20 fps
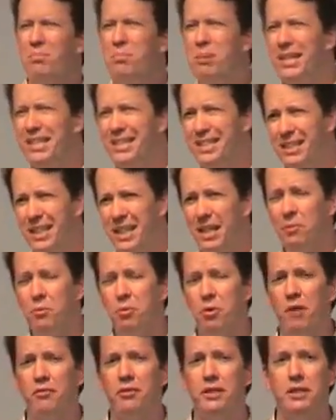But it
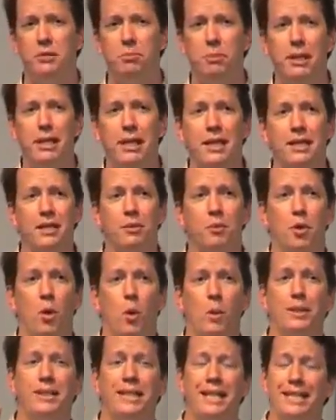seemed, roughly speaking, that it would
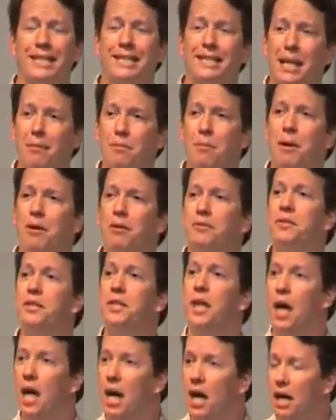always take the same amount of
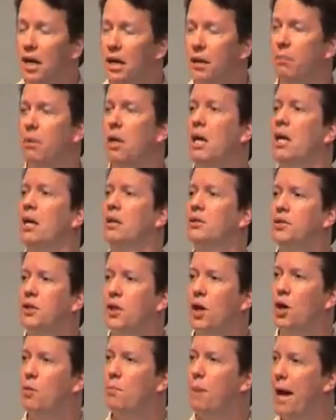time to
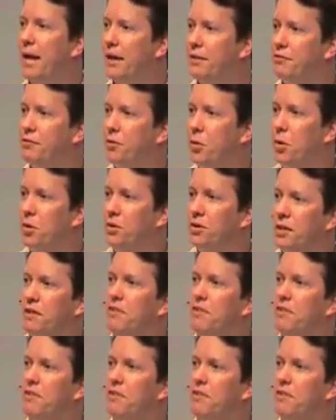go back and forth.